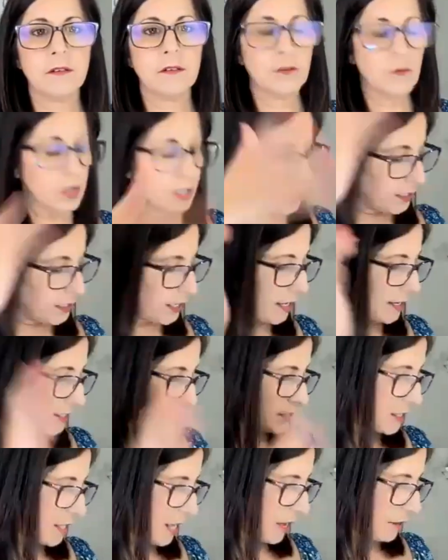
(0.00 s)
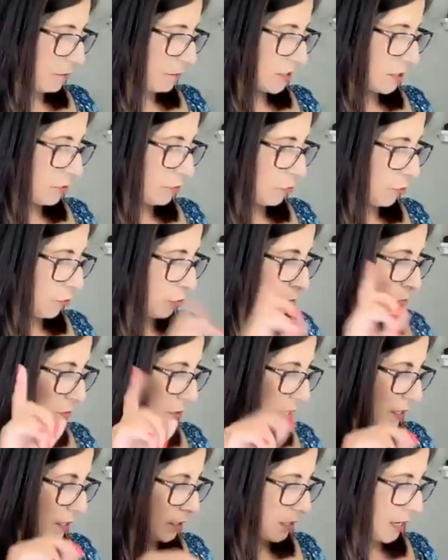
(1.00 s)
We're going to get into that with Ruth
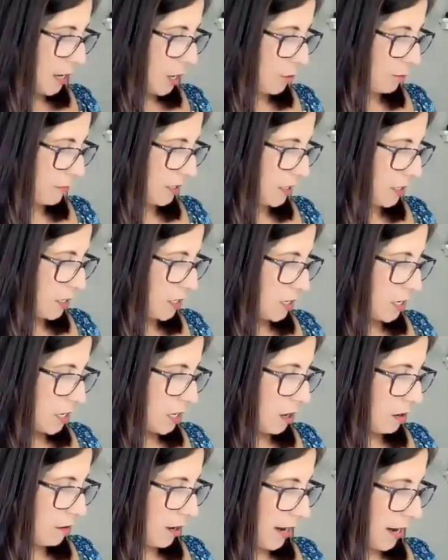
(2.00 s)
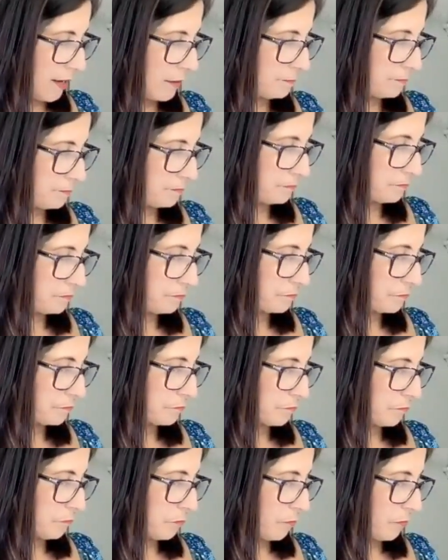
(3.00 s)
and Naomi. All right.
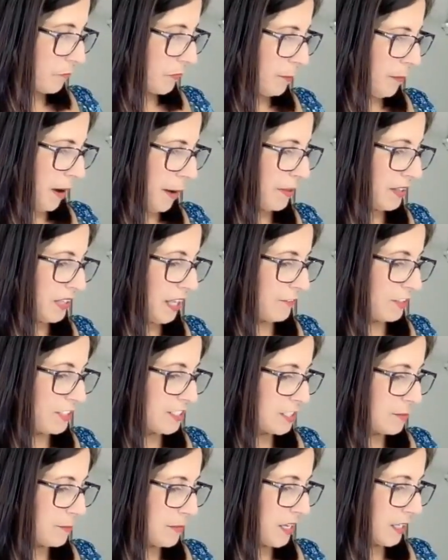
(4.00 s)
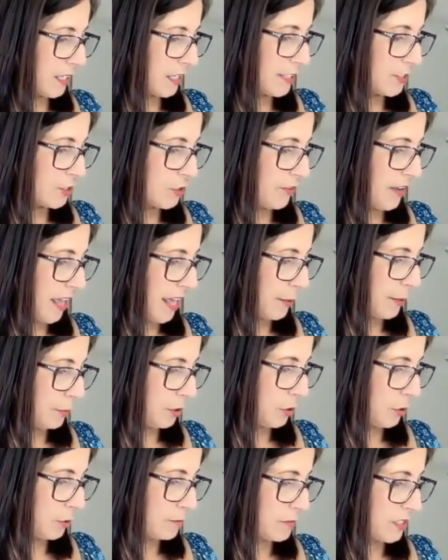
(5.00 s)
My beloved is to me a cluster of henna
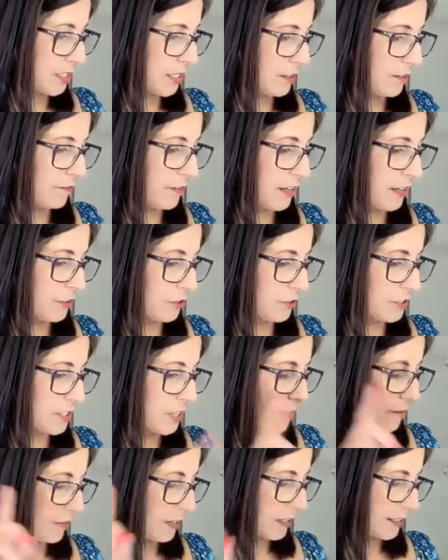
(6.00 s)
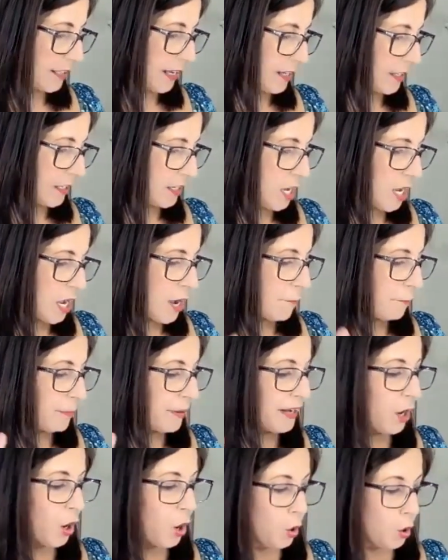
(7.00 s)
blooms in the vineyards of Engedi.
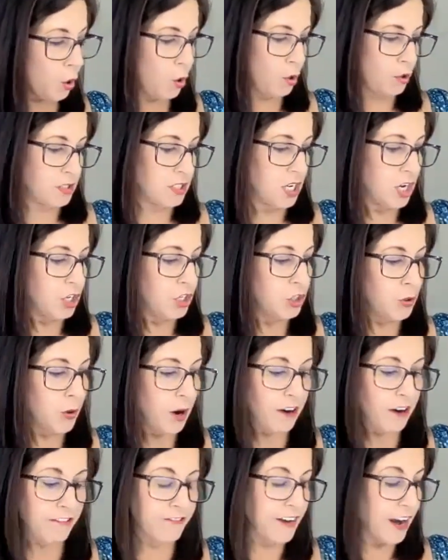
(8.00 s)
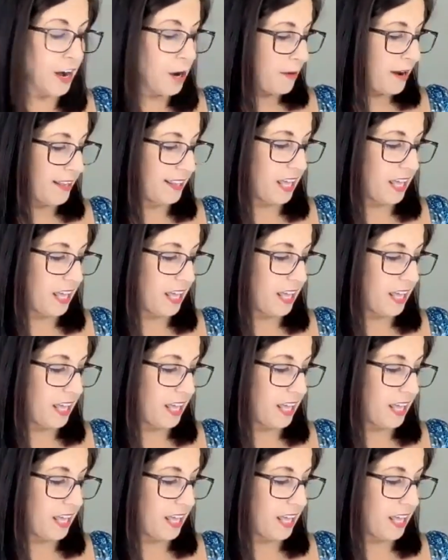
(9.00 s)
Behold, you are fair, my